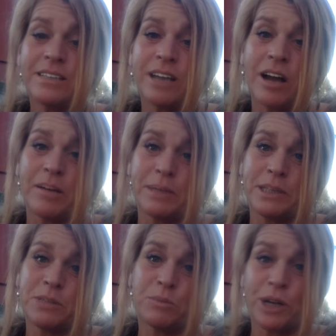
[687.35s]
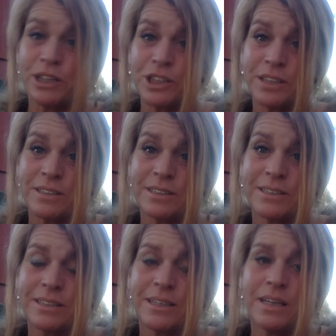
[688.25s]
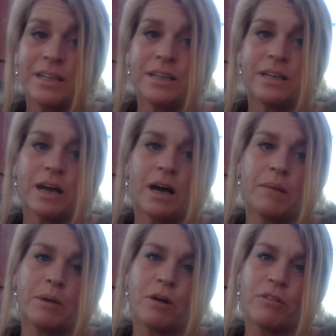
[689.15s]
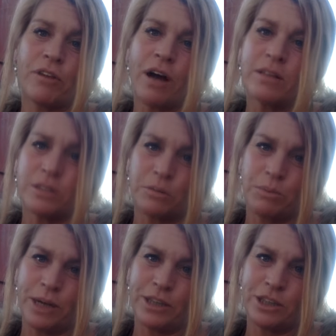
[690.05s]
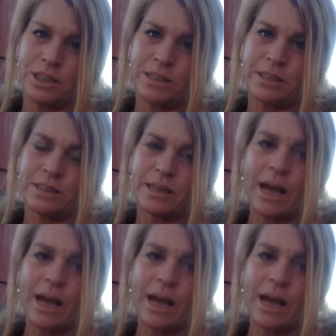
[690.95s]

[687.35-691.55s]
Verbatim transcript: Time is precious. Um, our thoughts are precious.